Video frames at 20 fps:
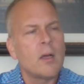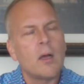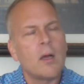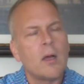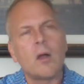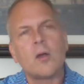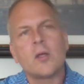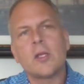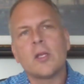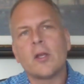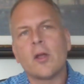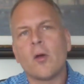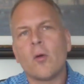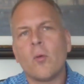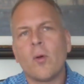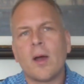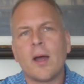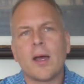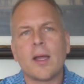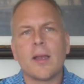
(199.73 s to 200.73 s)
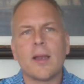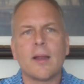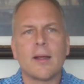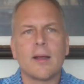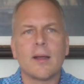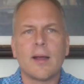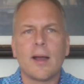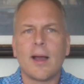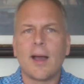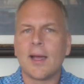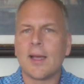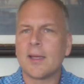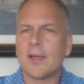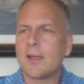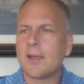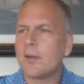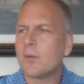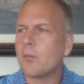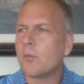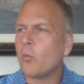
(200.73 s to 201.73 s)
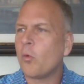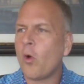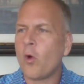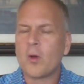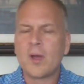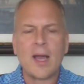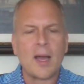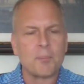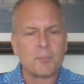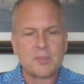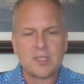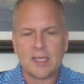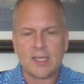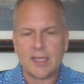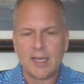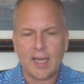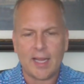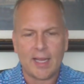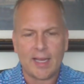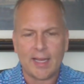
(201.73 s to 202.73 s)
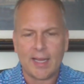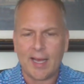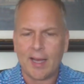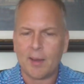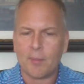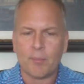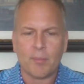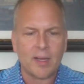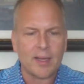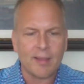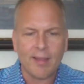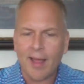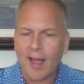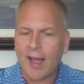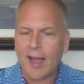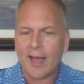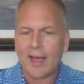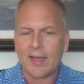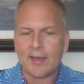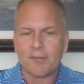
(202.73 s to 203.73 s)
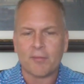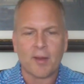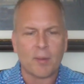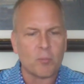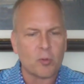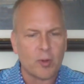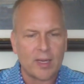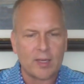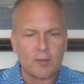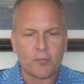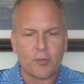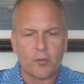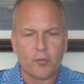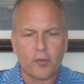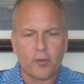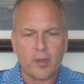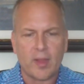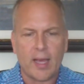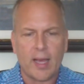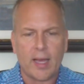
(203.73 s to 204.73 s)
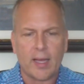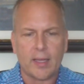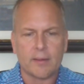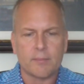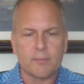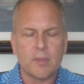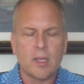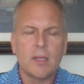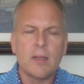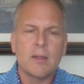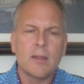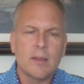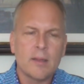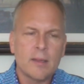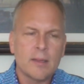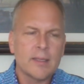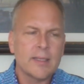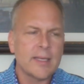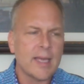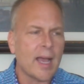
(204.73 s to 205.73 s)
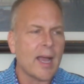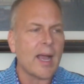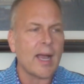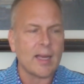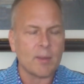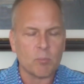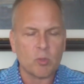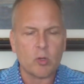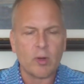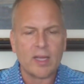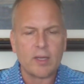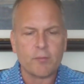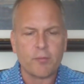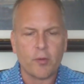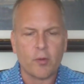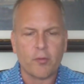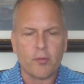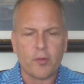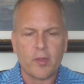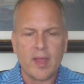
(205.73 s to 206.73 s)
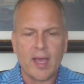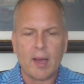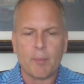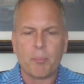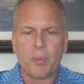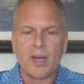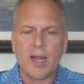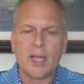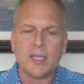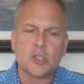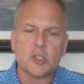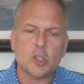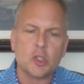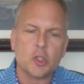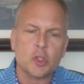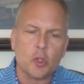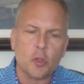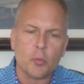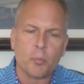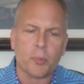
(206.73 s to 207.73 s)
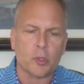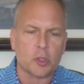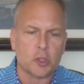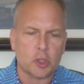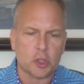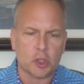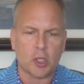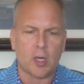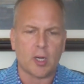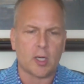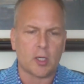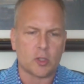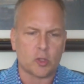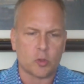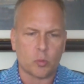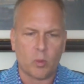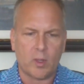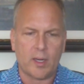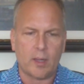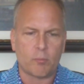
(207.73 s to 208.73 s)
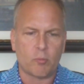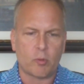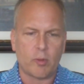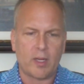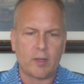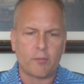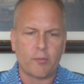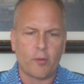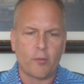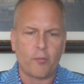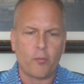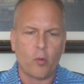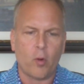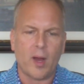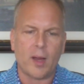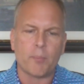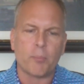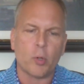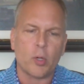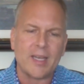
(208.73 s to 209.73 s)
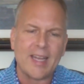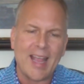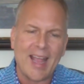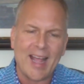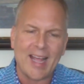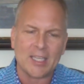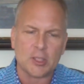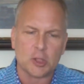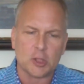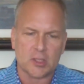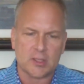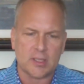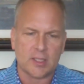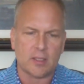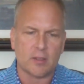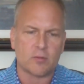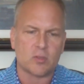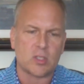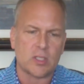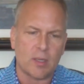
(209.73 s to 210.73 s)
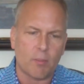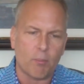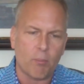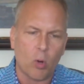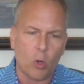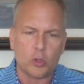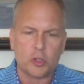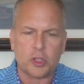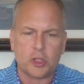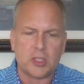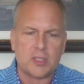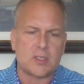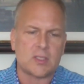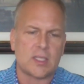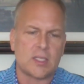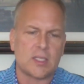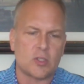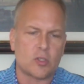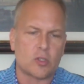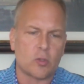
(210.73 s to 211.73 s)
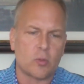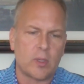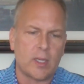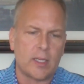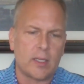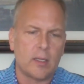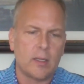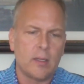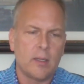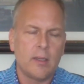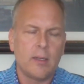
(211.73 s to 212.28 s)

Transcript: oh, you know what? I woke up today. I'm alive. I'm grateful for that. Yeah, I'm grateful for that, but I supercharge what I'm grateful for. I put adjectives and emotions into it.